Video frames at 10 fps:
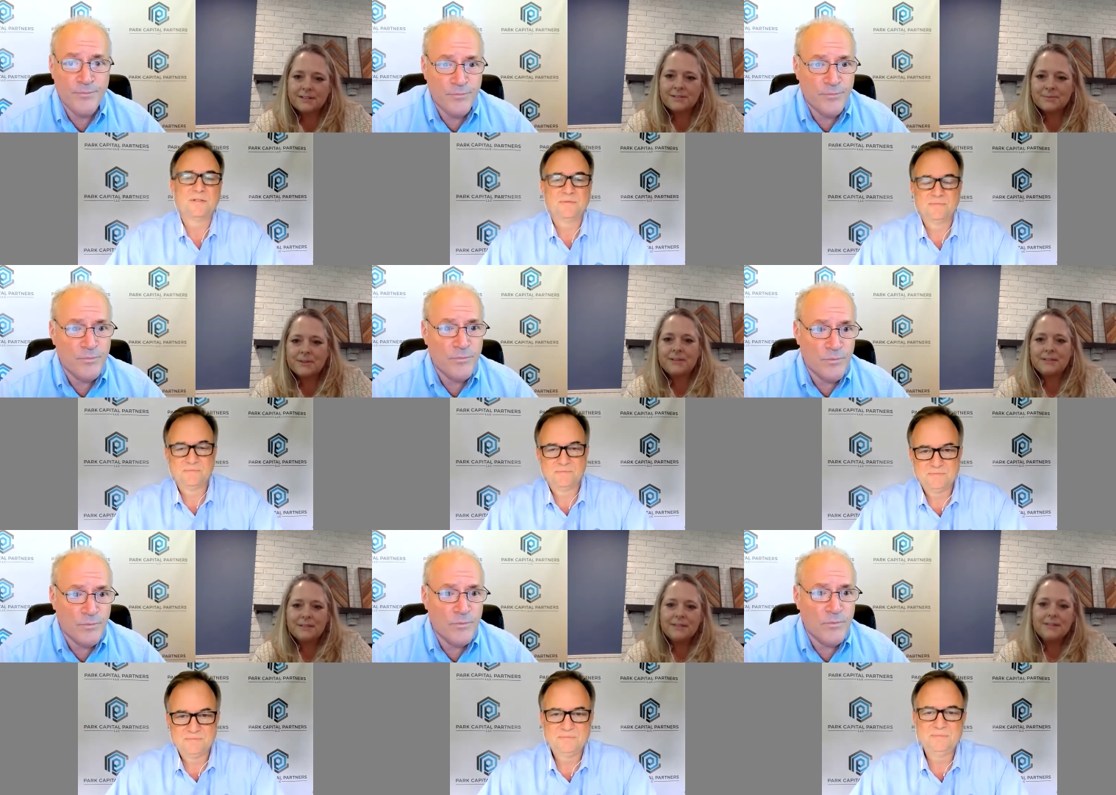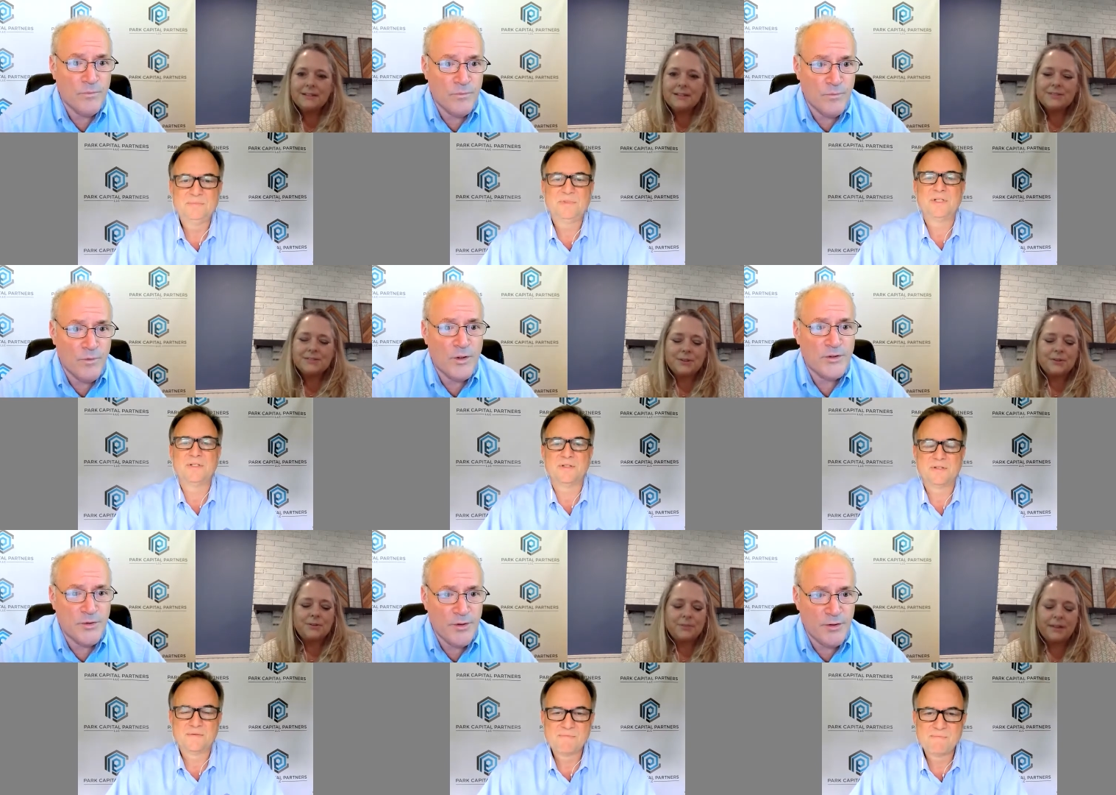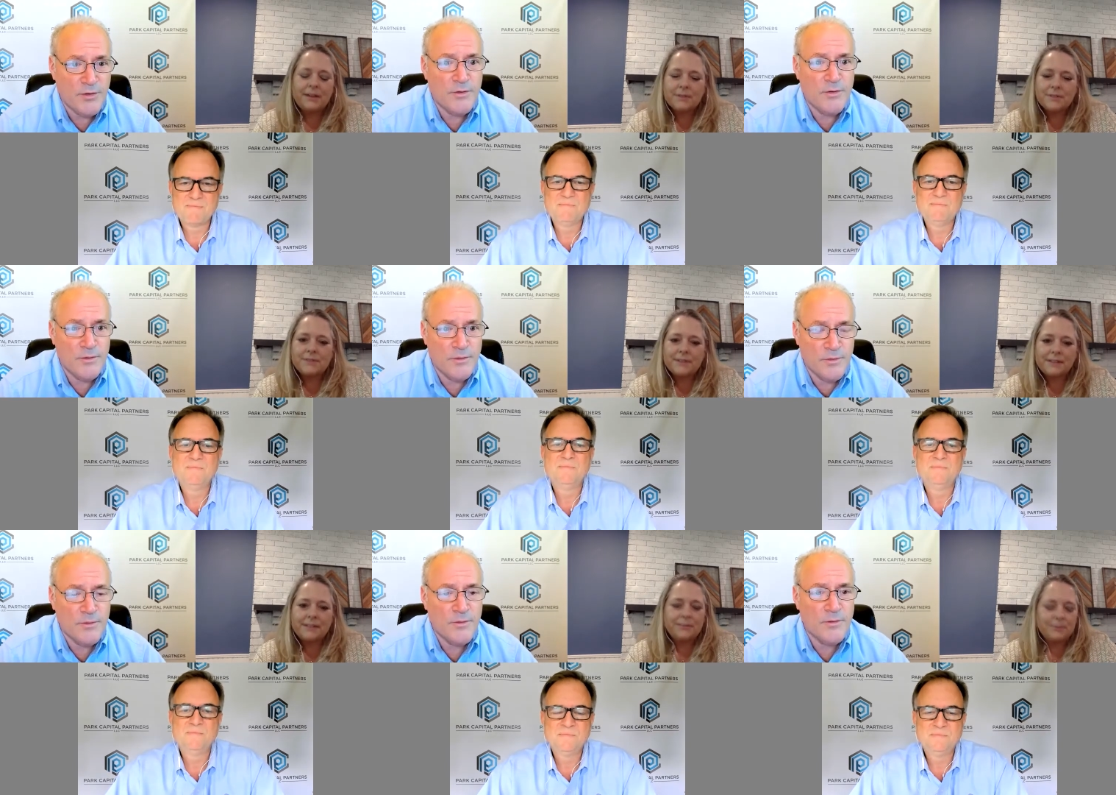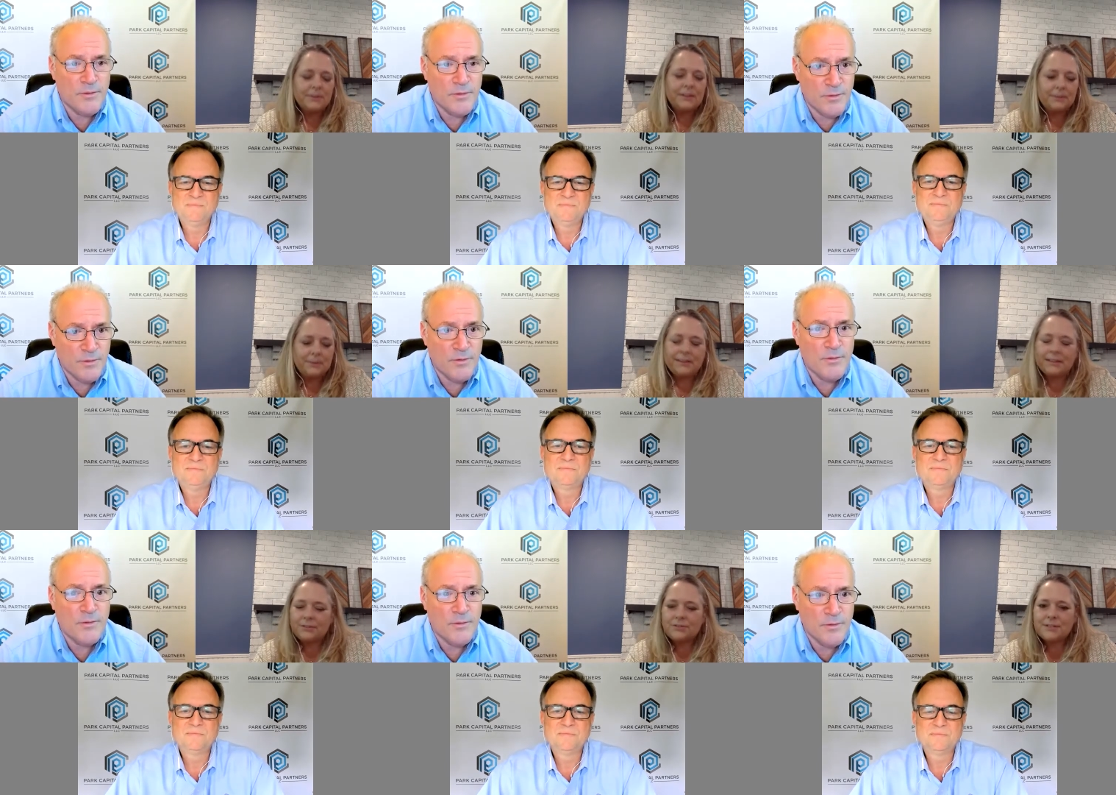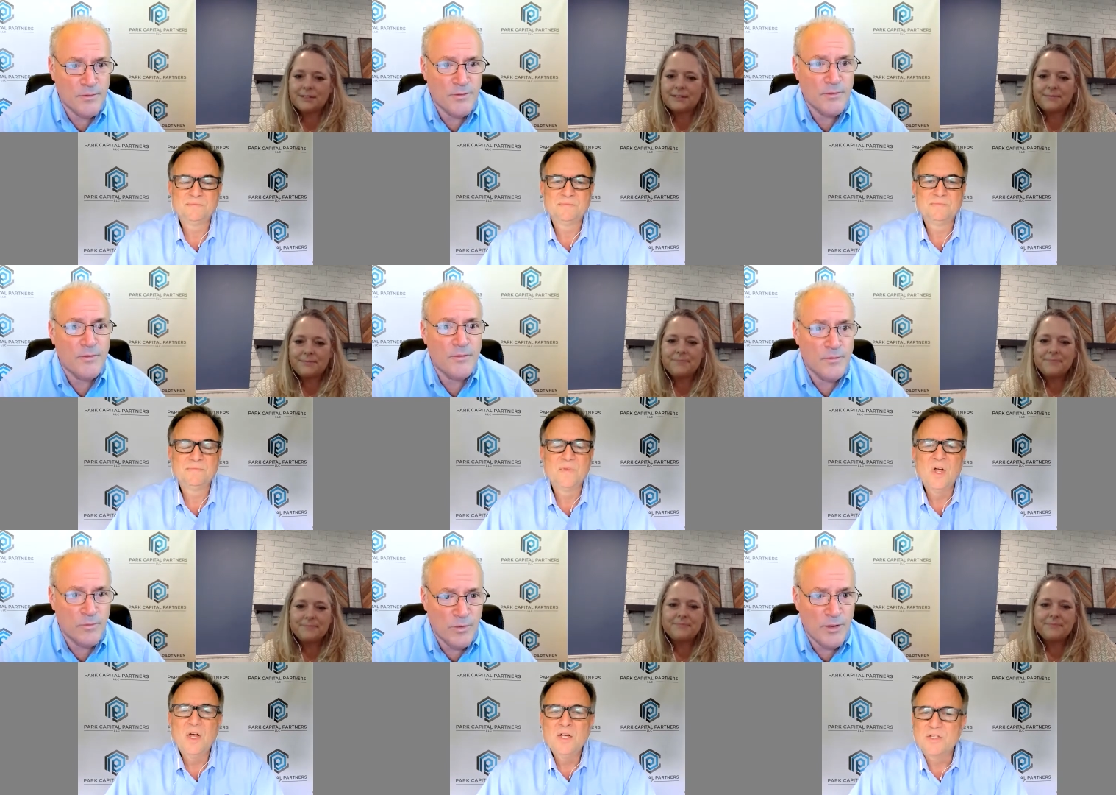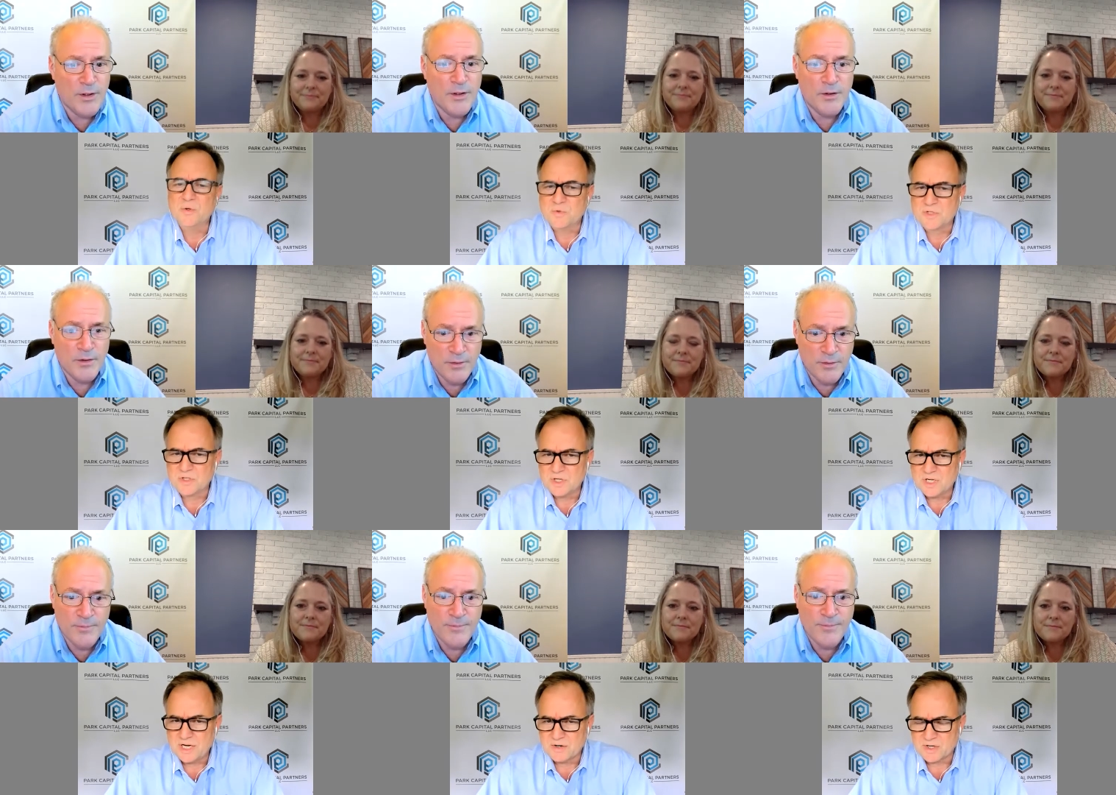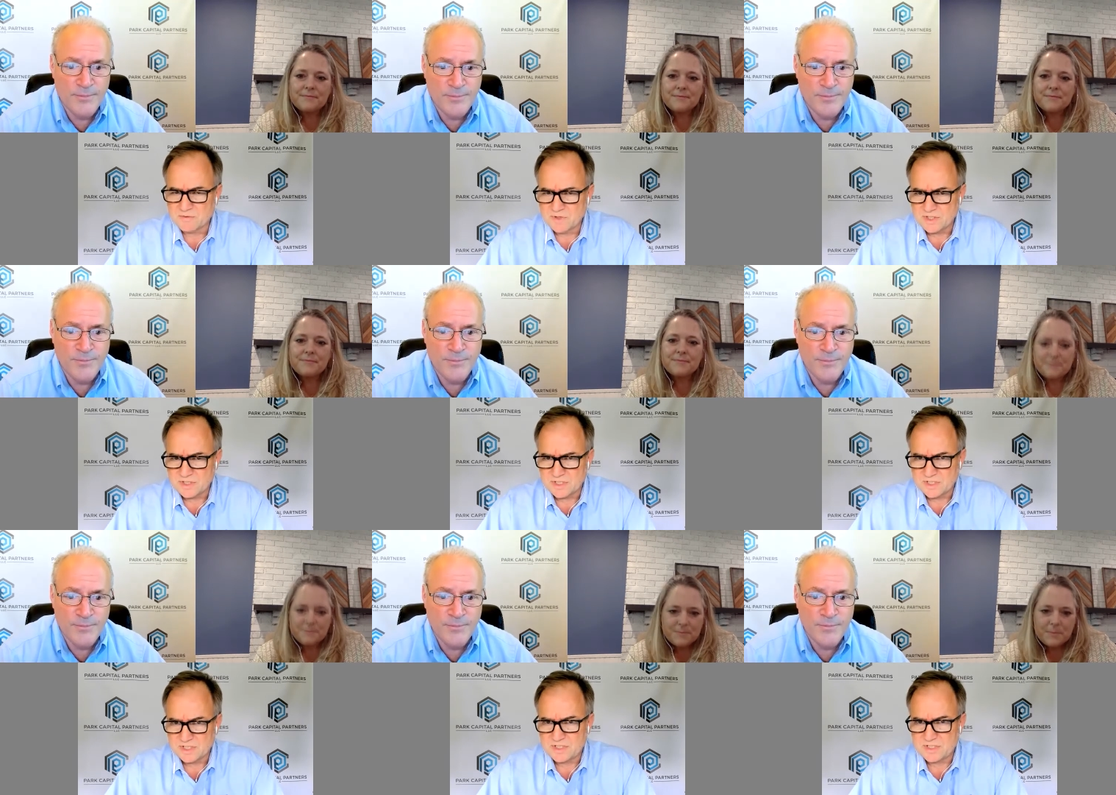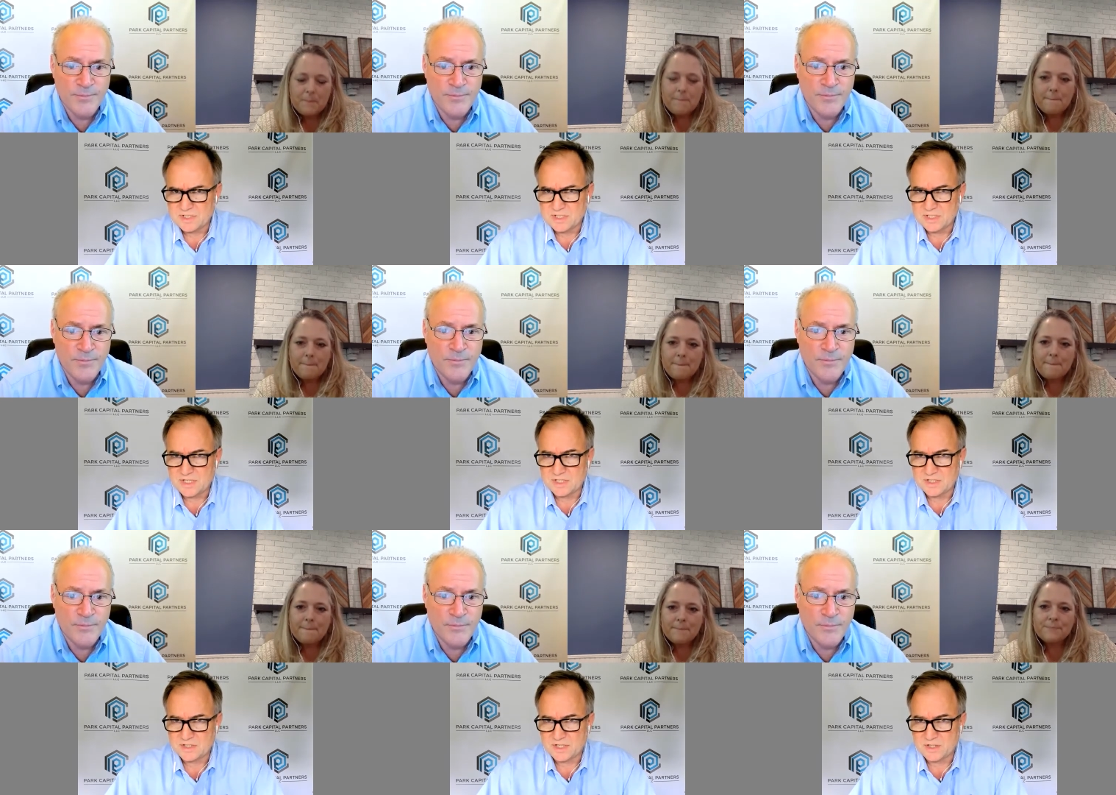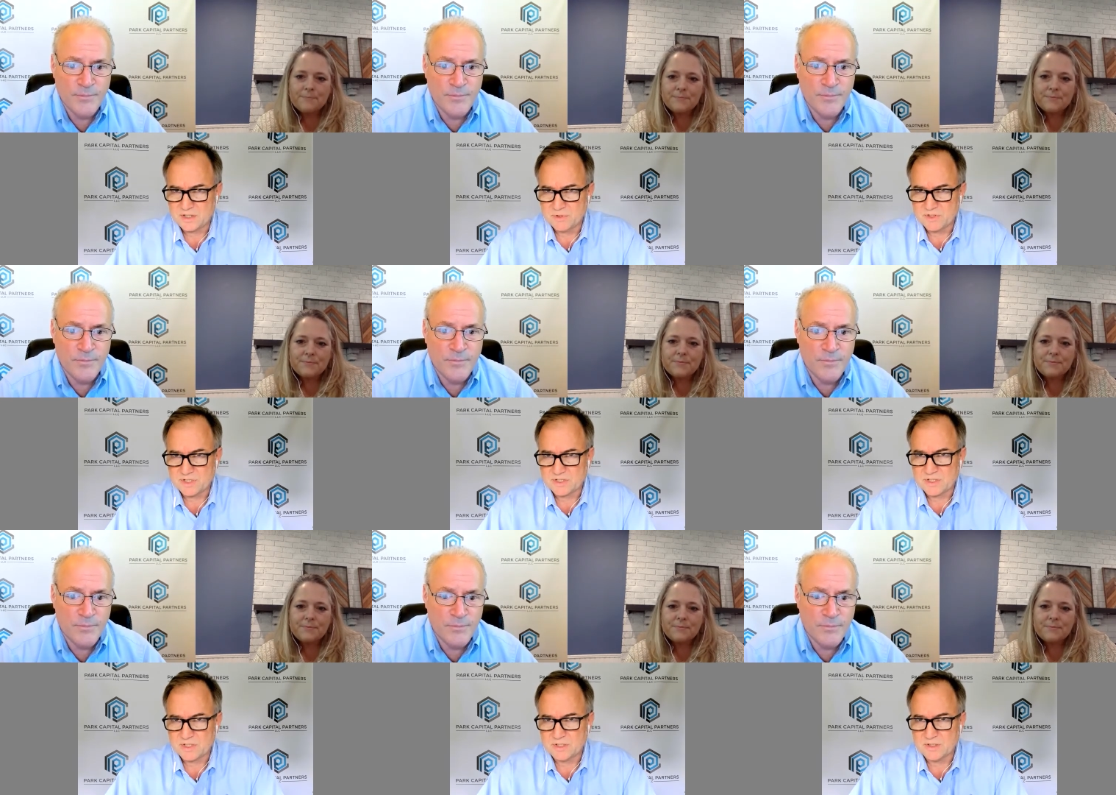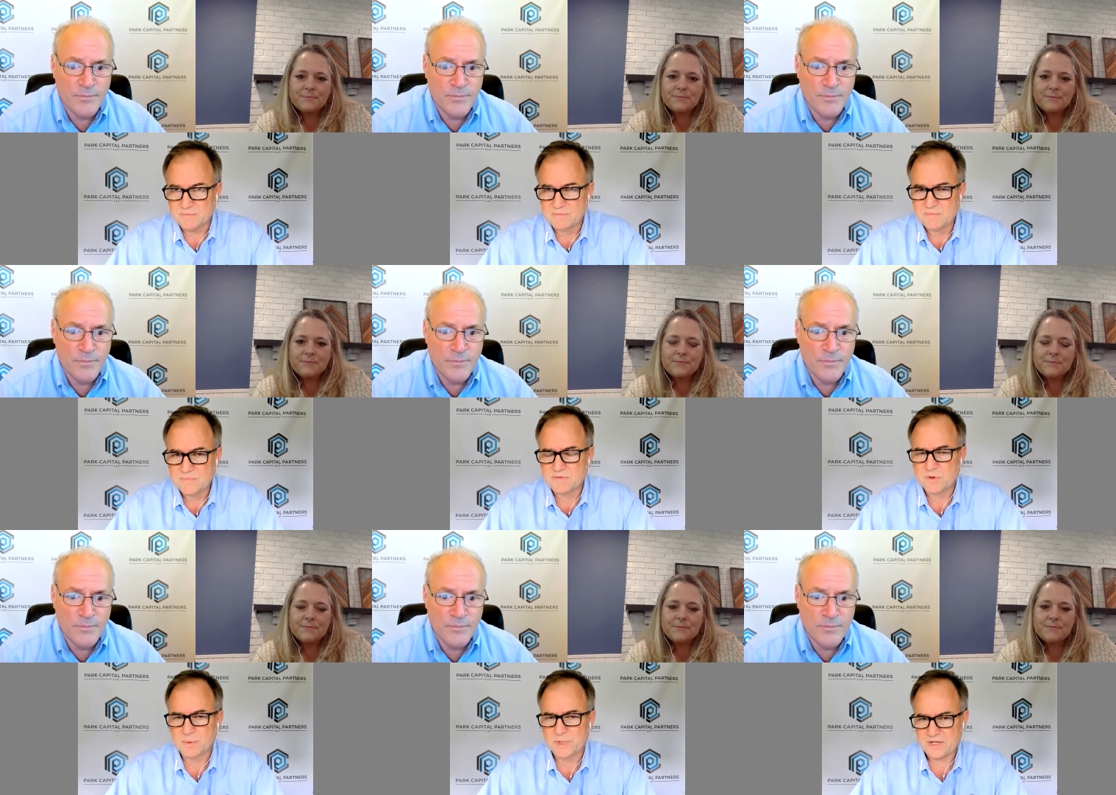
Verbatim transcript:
Speaker 1: as well. Nice. So that was very, really, really interesting.
Speaker 2: Right. So, so uh, Erica, is is it the intent of the tiny home is that uh, affordable